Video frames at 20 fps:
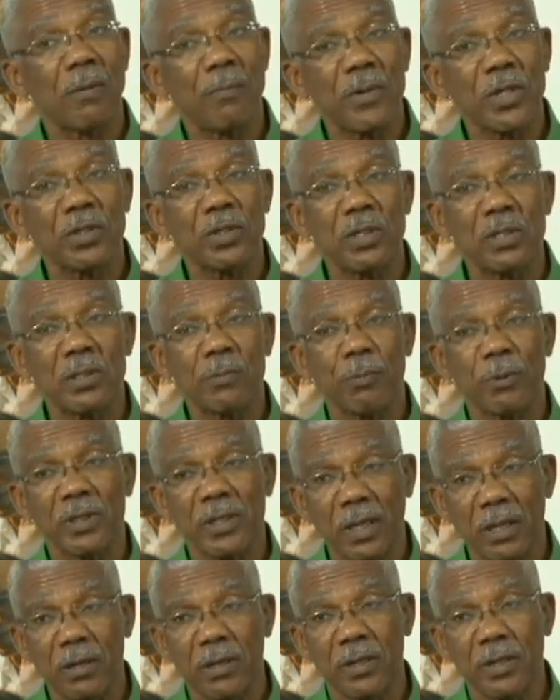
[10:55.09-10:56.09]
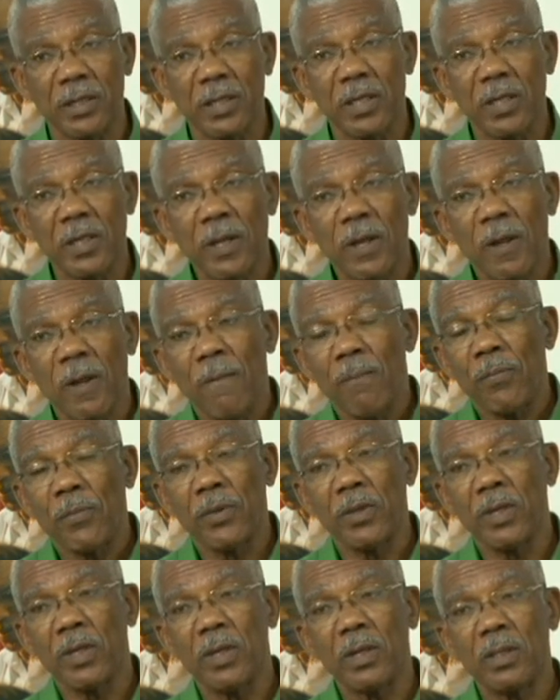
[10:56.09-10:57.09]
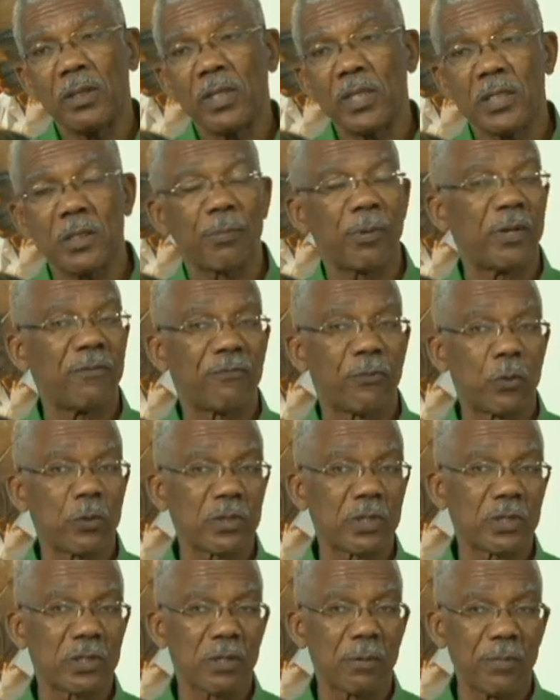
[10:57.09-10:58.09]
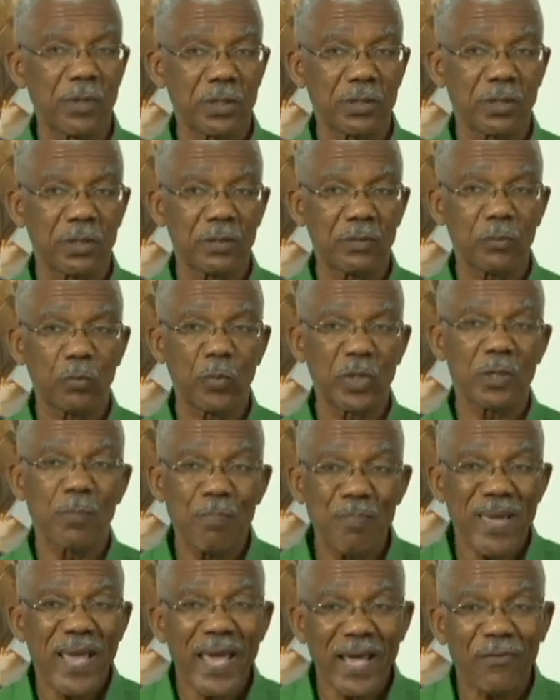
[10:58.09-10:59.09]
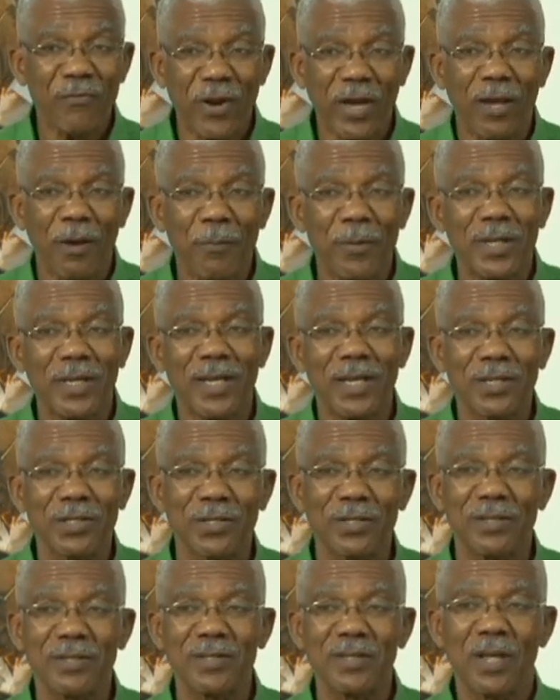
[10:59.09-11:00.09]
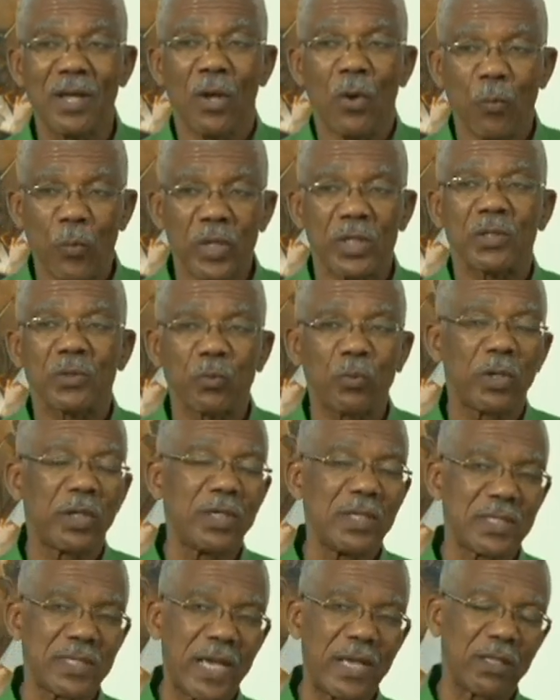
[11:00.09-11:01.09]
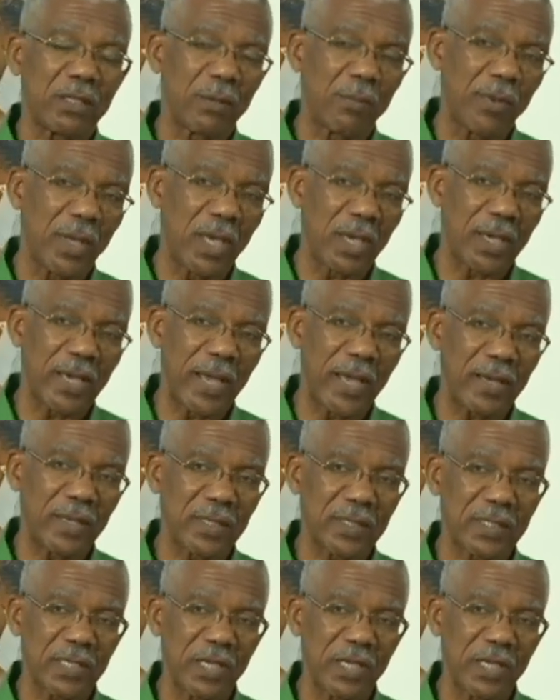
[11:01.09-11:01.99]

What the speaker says: commissions, particularly the Disciplined Forces Commission, which made recommendations which were designed to make Guyana a